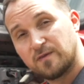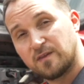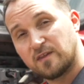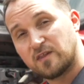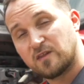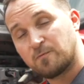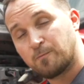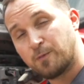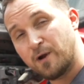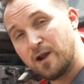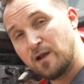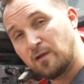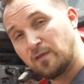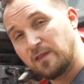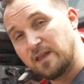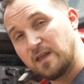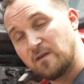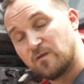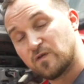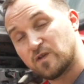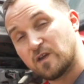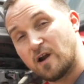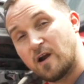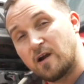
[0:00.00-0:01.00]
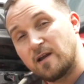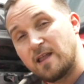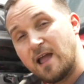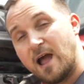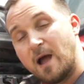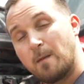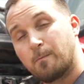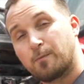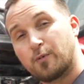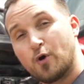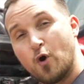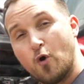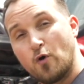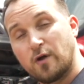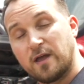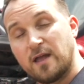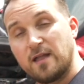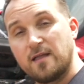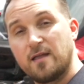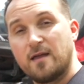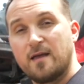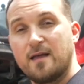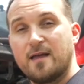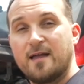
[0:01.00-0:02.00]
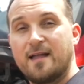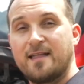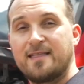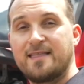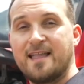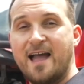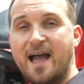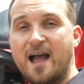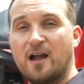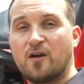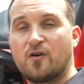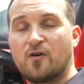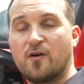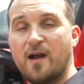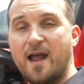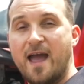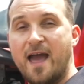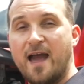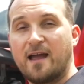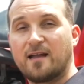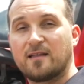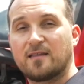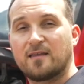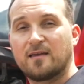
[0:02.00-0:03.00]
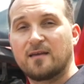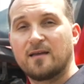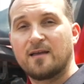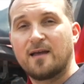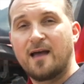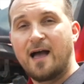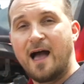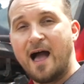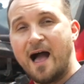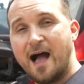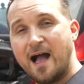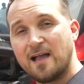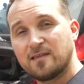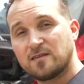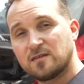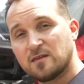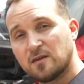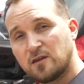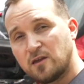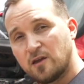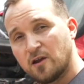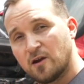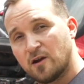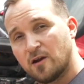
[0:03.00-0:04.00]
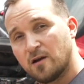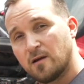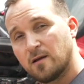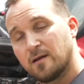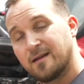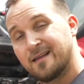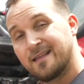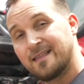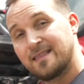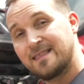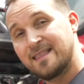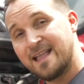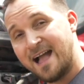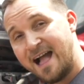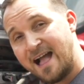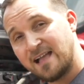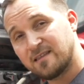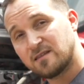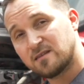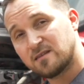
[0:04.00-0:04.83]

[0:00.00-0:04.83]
The spring leafs are not broken, not cracked, on secure, not